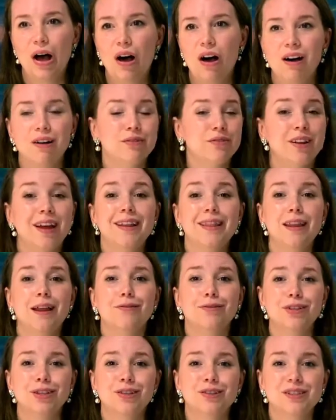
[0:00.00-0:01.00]
of not
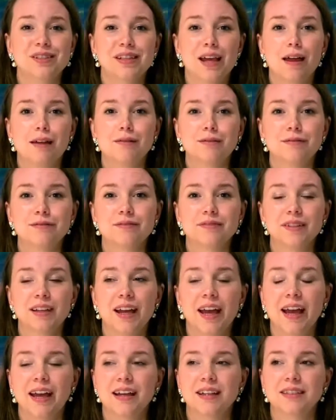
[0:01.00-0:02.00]
loving yourself,
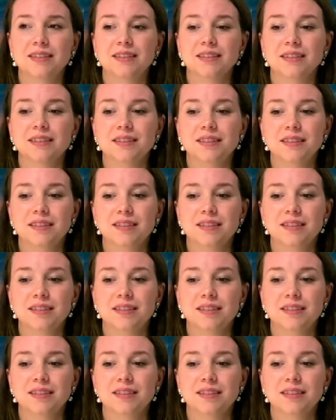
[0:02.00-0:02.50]
and